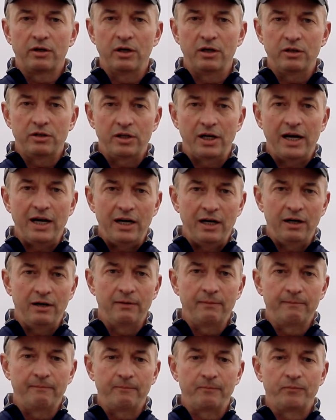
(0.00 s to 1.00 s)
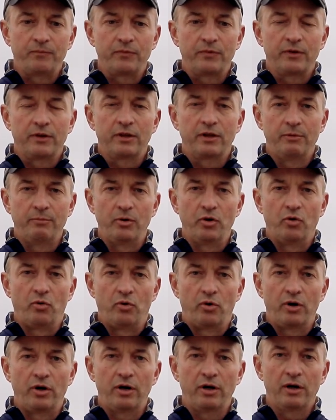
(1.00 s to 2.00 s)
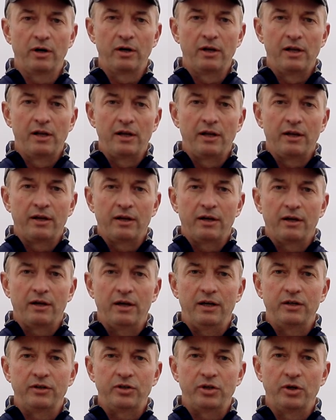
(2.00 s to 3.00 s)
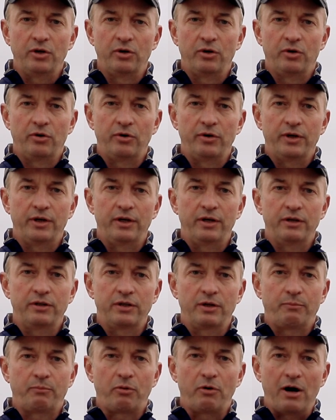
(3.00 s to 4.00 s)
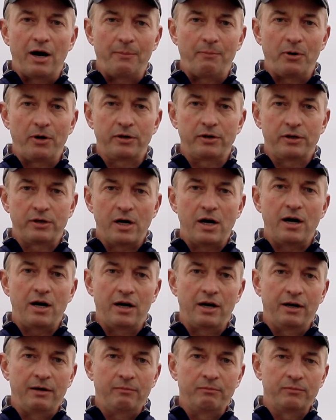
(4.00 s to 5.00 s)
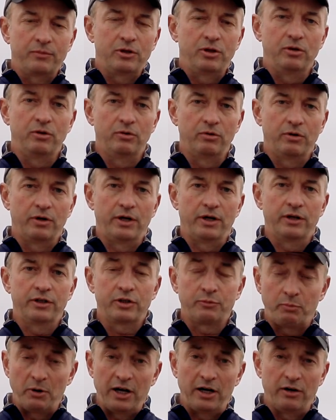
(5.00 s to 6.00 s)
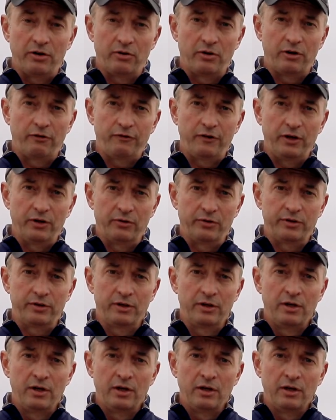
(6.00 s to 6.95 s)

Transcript: contain the manure until it is a proper time to uh, spread it on her fields.